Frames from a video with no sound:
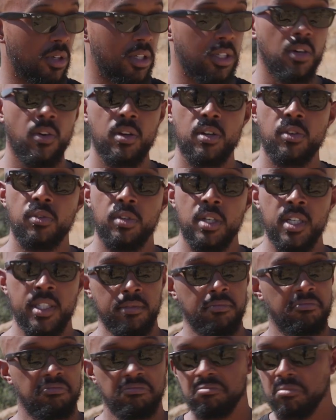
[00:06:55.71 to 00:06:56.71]
want to go on a
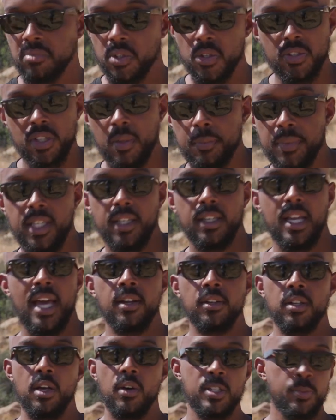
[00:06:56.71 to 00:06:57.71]
run or something. I
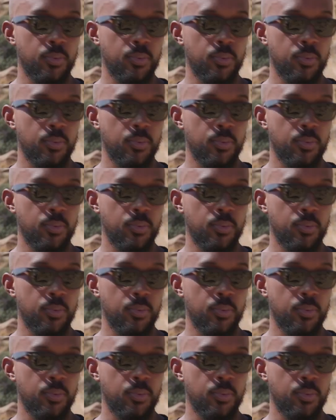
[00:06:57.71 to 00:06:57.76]
don't know.